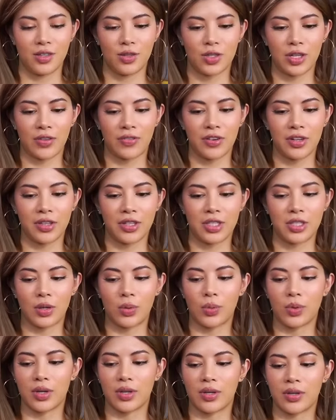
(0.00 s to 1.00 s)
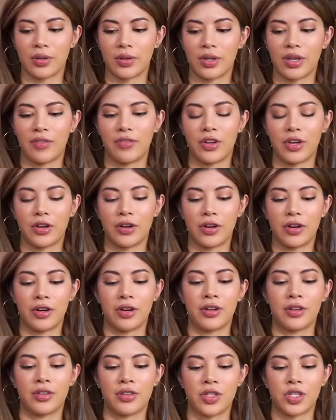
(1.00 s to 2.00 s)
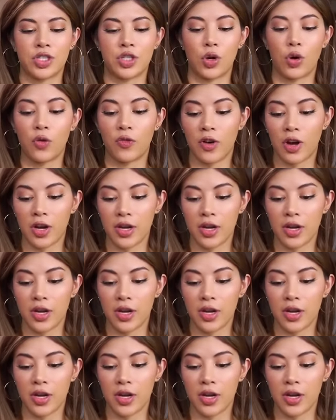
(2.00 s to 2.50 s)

You definitely don't want to leave your stove